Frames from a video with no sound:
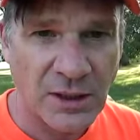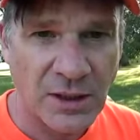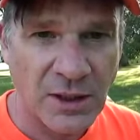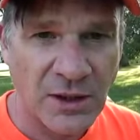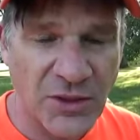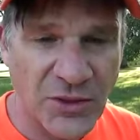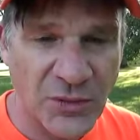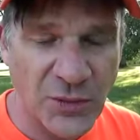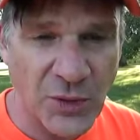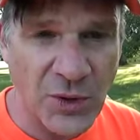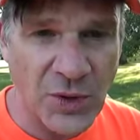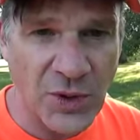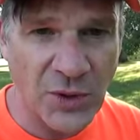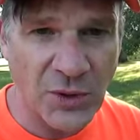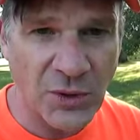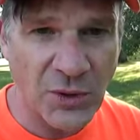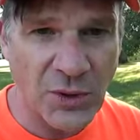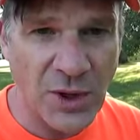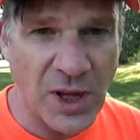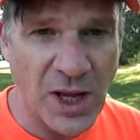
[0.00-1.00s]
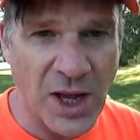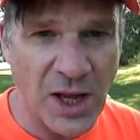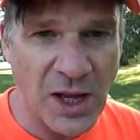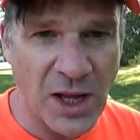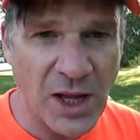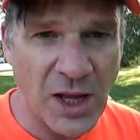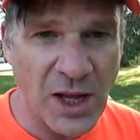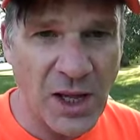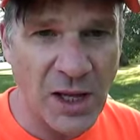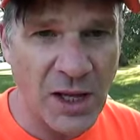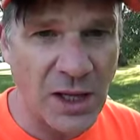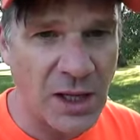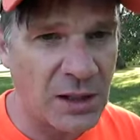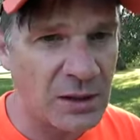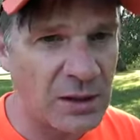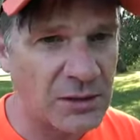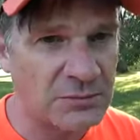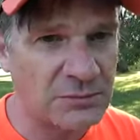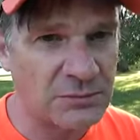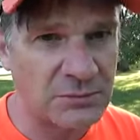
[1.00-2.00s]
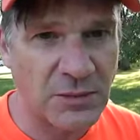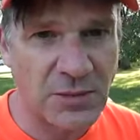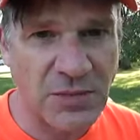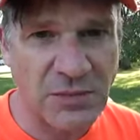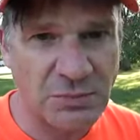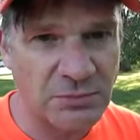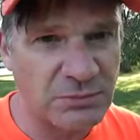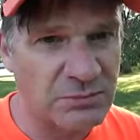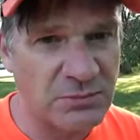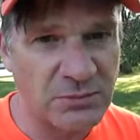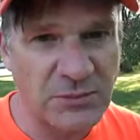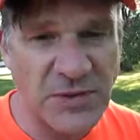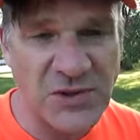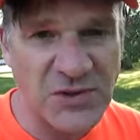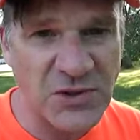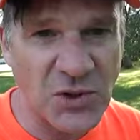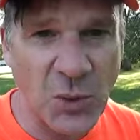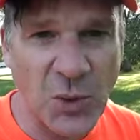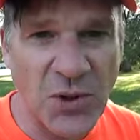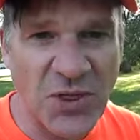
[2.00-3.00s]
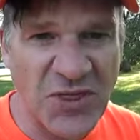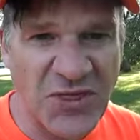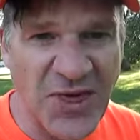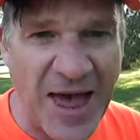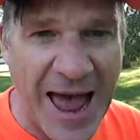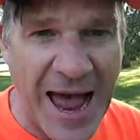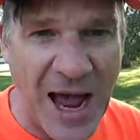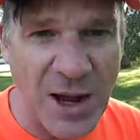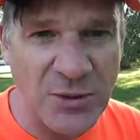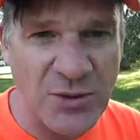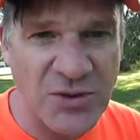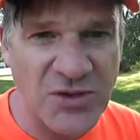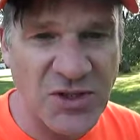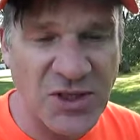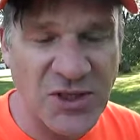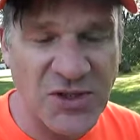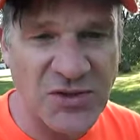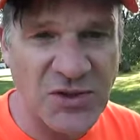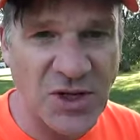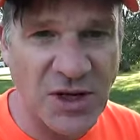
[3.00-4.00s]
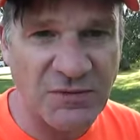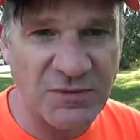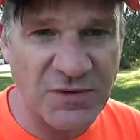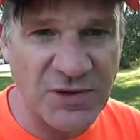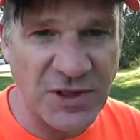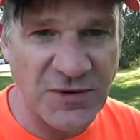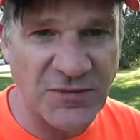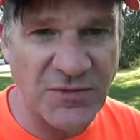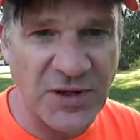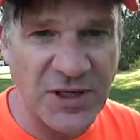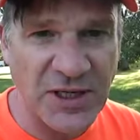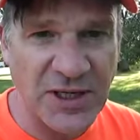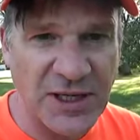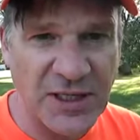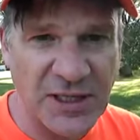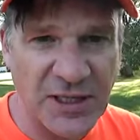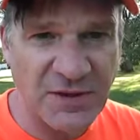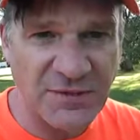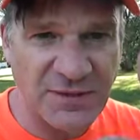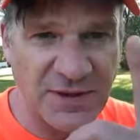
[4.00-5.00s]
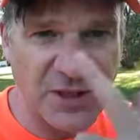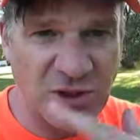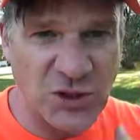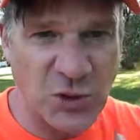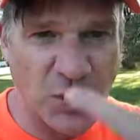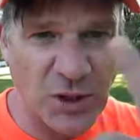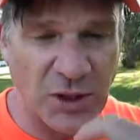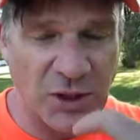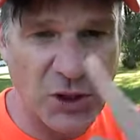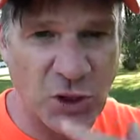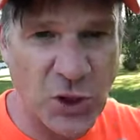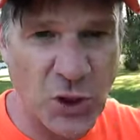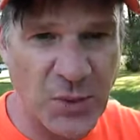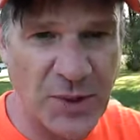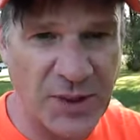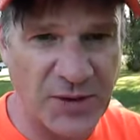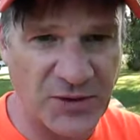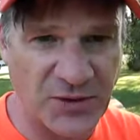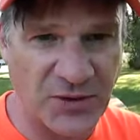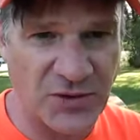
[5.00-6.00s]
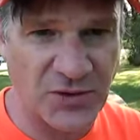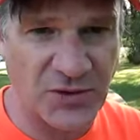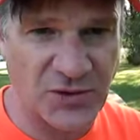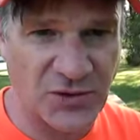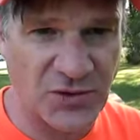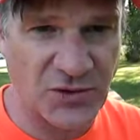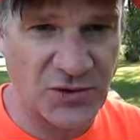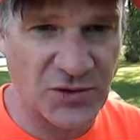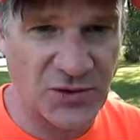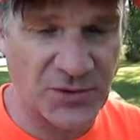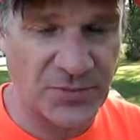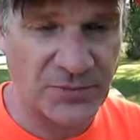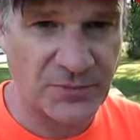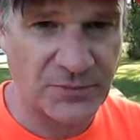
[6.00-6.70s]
through, uh, let's go with thousands of different individual humans